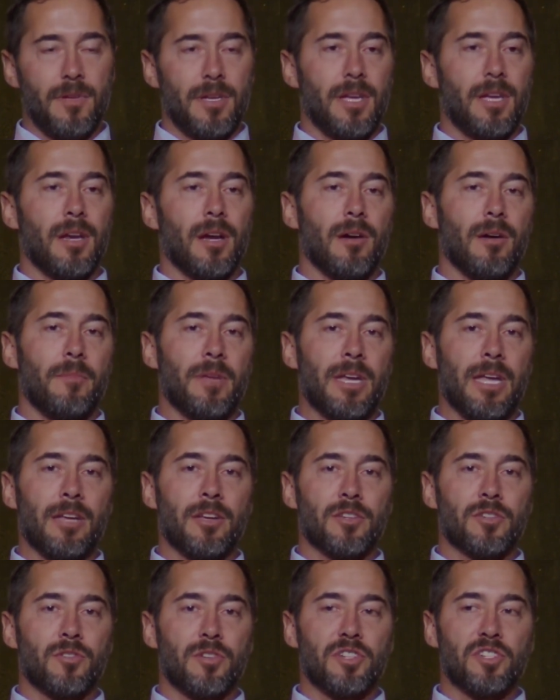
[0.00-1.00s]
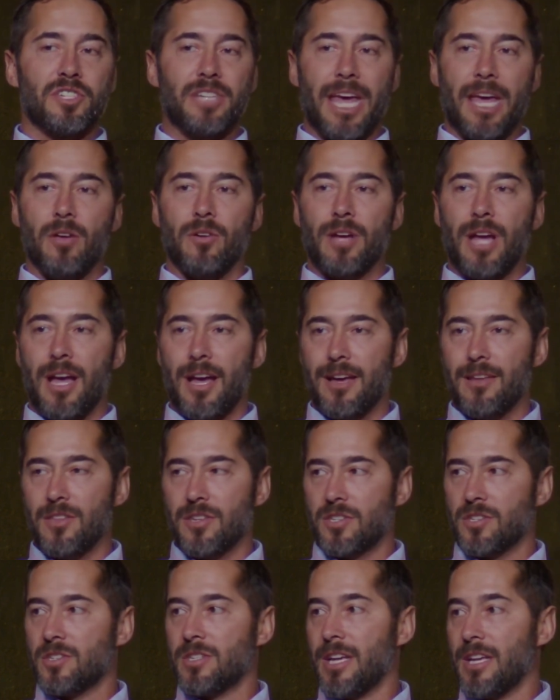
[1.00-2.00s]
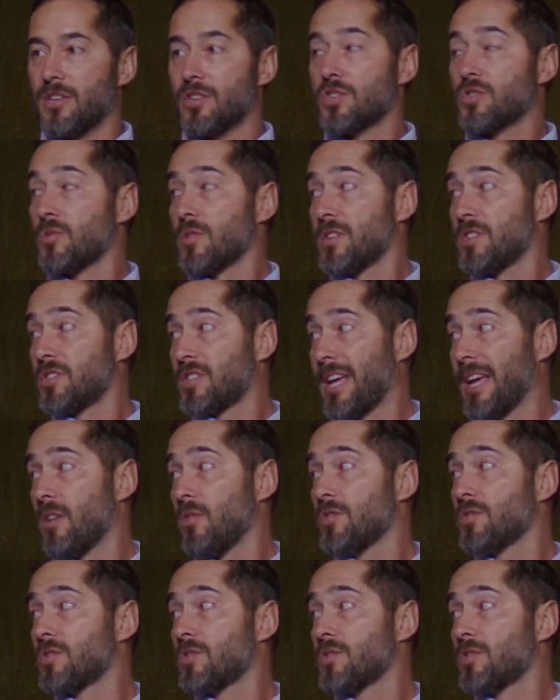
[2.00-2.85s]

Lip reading: I'm an industry scale guy, this is an industry scale